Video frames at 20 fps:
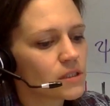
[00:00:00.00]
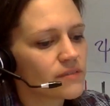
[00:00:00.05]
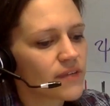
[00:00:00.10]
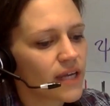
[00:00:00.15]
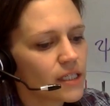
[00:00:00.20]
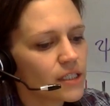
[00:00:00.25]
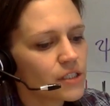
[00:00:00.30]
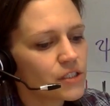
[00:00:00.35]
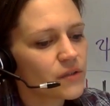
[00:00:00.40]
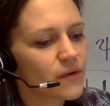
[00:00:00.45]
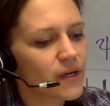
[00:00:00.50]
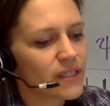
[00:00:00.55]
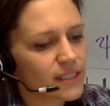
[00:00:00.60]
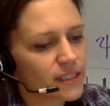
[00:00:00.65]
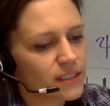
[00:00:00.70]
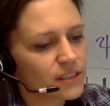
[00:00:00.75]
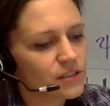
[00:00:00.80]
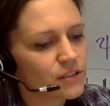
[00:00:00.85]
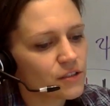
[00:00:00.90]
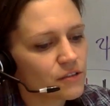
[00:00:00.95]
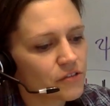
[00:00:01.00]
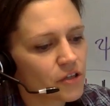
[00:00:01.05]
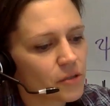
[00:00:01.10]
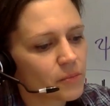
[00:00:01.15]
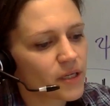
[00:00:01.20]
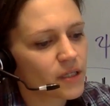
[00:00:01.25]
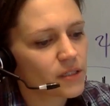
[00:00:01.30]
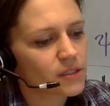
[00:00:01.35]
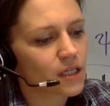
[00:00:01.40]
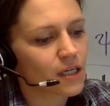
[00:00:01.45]
of any two identical
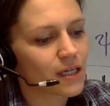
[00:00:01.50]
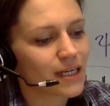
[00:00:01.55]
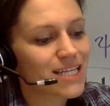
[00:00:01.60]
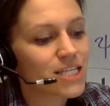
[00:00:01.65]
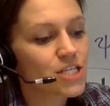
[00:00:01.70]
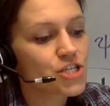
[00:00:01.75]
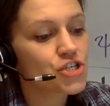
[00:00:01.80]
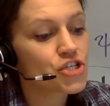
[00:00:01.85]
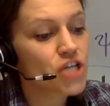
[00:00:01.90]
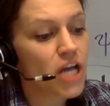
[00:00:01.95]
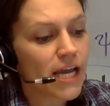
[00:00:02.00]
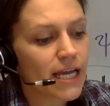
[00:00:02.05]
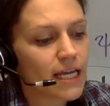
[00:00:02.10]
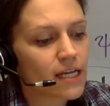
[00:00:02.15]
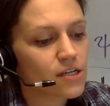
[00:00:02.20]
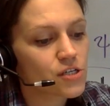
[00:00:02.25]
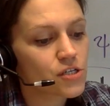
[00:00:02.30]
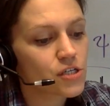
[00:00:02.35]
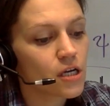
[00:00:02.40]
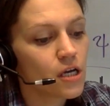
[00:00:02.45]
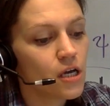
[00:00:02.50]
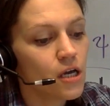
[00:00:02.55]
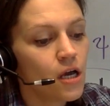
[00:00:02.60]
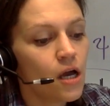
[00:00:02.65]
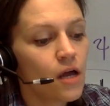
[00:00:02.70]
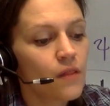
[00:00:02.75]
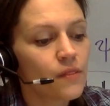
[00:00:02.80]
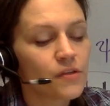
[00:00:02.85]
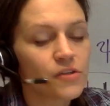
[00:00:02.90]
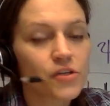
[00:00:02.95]
fermions are exchanged,
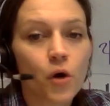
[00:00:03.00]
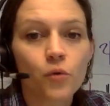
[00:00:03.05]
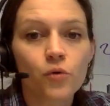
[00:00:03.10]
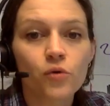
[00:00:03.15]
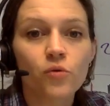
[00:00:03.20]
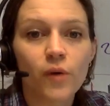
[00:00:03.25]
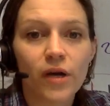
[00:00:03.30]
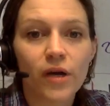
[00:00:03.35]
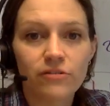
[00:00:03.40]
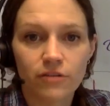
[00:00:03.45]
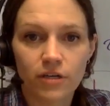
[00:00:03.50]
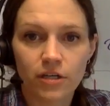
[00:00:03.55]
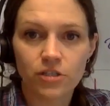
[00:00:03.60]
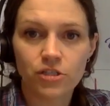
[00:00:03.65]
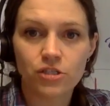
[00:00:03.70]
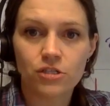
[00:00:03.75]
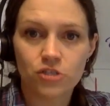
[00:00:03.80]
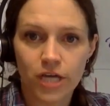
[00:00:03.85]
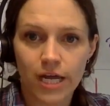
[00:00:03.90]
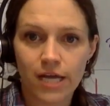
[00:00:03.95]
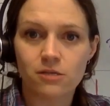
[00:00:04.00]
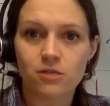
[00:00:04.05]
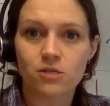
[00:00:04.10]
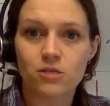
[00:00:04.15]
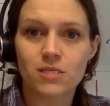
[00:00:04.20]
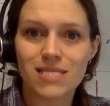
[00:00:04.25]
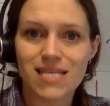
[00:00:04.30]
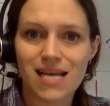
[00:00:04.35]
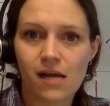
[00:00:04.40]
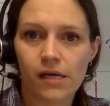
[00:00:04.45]
the total wave function
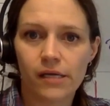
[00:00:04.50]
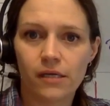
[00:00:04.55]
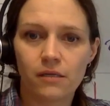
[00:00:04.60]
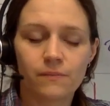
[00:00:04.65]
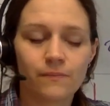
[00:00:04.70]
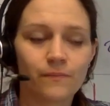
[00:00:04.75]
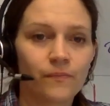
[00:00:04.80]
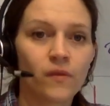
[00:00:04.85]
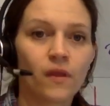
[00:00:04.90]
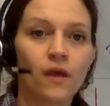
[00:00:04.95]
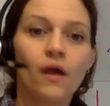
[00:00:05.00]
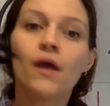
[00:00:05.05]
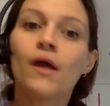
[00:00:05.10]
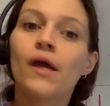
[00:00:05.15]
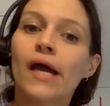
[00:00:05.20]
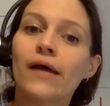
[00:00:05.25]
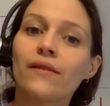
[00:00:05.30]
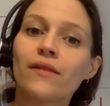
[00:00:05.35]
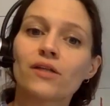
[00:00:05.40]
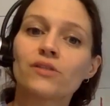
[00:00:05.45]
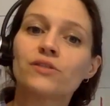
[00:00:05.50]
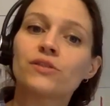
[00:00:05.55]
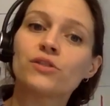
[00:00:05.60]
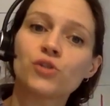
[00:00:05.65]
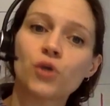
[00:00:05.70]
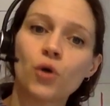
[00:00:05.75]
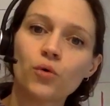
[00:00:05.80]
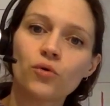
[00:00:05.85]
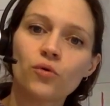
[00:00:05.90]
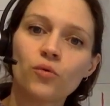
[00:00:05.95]
changes sign. And that's the
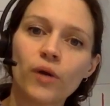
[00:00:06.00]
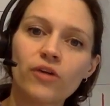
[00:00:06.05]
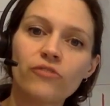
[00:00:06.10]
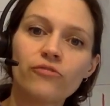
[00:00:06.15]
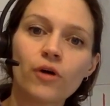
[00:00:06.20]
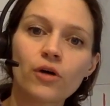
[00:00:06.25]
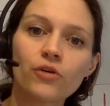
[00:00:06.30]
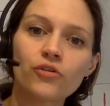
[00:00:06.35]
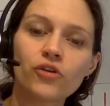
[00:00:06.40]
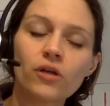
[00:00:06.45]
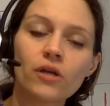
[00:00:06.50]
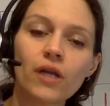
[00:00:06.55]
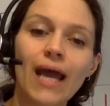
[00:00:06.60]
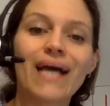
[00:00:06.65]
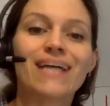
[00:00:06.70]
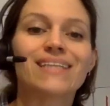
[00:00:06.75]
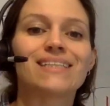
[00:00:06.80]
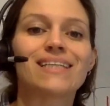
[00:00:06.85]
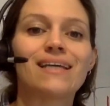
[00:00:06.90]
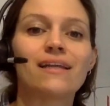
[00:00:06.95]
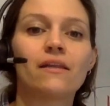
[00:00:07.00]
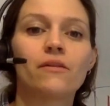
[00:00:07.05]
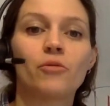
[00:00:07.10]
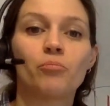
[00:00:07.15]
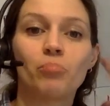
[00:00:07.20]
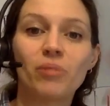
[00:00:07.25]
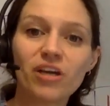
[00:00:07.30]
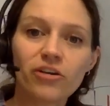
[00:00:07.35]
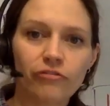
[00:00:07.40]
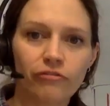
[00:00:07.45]
total wave function as in the
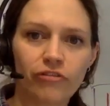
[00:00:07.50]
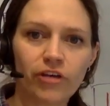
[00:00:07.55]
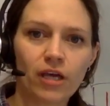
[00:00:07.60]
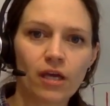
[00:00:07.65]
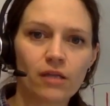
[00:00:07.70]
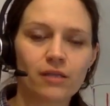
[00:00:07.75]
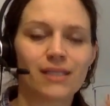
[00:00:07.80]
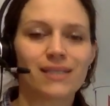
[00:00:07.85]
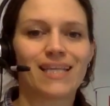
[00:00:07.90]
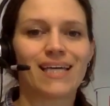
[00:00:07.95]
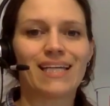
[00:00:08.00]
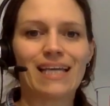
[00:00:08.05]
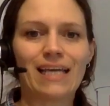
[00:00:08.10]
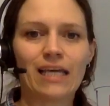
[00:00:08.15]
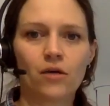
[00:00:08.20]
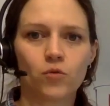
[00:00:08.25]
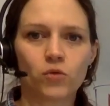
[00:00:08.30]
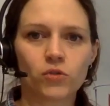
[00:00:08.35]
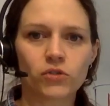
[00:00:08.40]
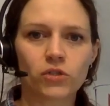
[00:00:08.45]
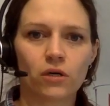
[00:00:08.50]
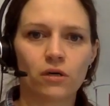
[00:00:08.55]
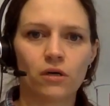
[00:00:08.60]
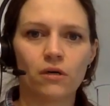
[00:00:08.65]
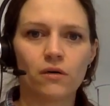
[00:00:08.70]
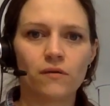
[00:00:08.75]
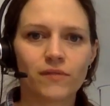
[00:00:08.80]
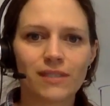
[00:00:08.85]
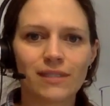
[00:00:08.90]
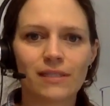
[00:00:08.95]
big phi that then equals
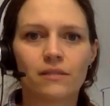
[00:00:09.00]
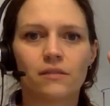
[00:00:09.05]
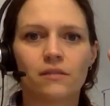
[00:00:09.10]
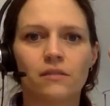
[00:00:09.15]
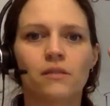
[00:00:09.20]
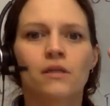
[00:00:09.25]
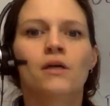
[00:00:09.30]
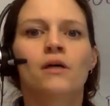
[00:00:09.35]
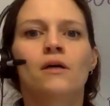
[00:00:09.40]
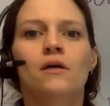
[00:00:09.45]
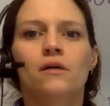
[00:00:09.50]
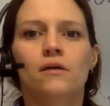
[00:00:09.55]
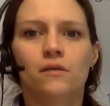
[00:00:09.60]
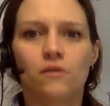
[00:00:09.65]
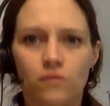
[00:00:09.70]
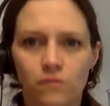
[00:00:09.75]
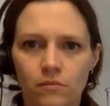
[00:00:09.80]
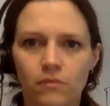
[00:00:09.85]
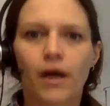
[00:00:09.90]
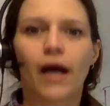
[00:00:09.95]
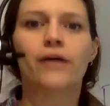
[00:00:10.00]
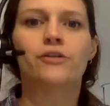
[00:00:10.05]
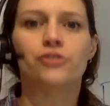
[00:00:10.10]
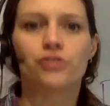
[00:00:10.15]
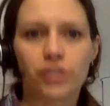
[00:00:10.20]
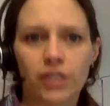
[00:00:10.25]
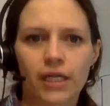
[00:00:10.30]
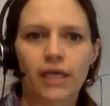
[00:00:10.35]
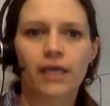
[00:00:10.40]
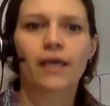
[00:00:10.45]
all the little
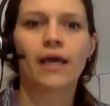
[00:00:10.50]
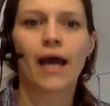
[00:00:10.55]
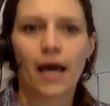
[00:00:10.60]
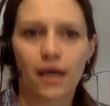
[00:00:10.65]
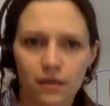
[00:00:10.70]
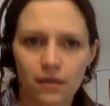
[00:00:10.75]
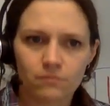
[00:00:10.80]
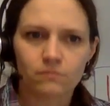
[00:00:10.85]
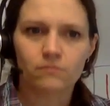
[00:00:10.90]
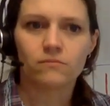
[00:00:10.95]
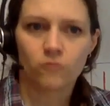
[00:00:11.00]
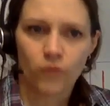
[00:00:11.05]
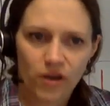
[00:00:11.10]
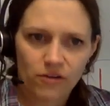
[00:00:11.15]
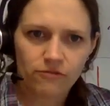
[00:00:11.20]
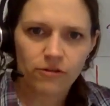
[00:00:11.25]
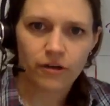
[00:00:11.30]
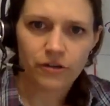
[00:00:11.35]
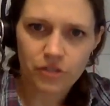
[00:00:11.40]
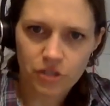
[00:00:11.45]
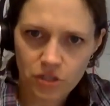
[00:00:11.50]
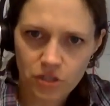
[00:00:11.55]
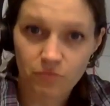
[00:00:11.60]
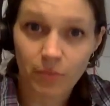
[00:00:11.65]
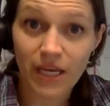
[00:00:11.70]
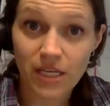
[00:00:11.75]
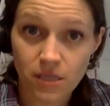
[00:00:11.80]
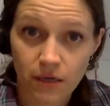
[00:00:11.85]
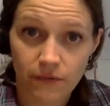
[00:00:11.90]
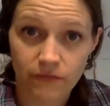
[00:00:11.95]
hydrogenic atom wave functions
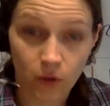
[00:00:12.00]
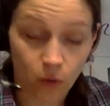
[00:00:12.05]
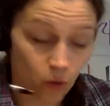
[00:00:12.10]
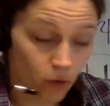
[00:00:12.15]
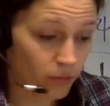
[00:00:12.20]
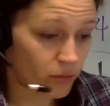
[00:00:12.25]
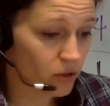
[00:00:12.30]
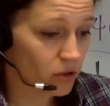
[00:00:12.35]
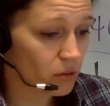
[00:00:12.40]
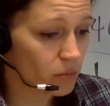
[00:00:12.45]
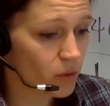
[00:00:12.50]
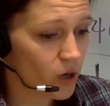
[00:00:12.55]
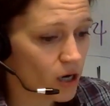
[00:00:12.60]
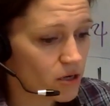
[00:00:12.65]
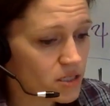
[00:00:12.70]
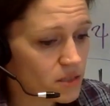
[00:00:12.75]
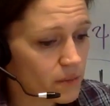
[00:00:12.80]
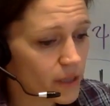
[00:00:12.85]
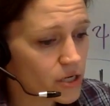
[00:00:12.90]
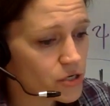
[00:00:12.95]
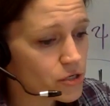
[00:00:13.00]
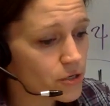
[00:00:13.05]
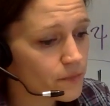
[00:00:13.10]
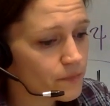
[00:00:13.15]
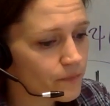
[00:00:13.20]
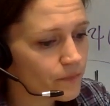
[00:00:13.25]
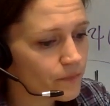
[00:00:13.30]
based off the orbital approximation.